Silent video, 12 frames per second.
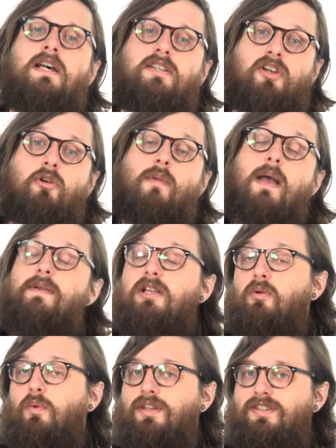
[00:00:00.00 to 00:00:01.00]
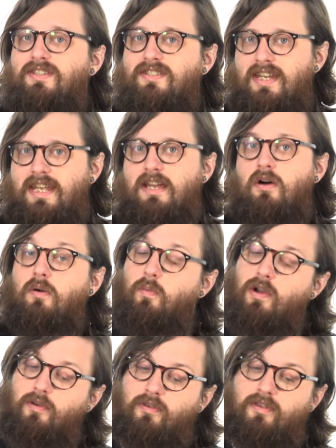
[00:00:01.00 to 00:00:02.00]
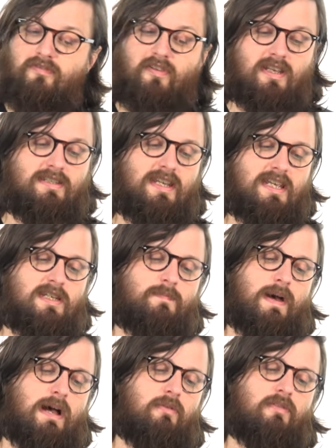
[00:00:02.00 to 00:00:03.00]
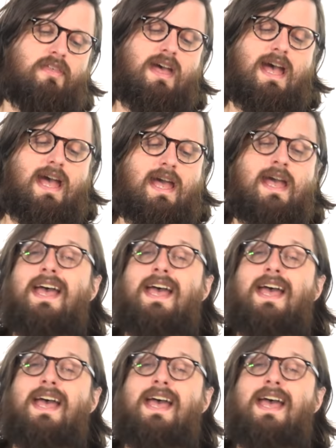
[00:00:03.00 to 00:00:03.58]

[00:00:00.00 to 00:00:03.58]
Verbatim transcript: so maybe you'll want to see what all the fuss is about there.